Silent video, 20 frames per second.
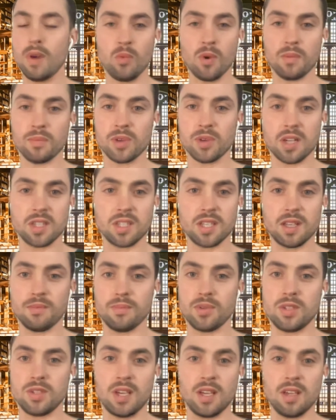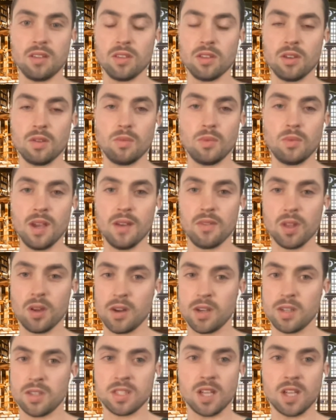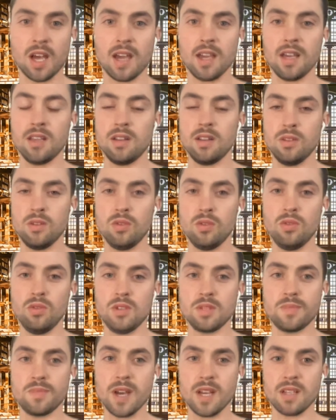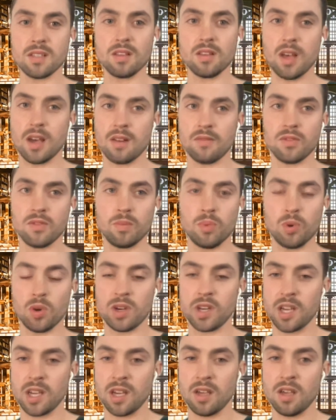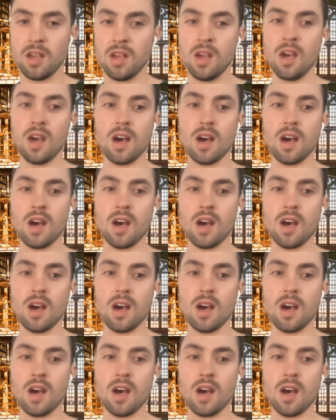One project in particular, we have a large client who expects a lot of reporting.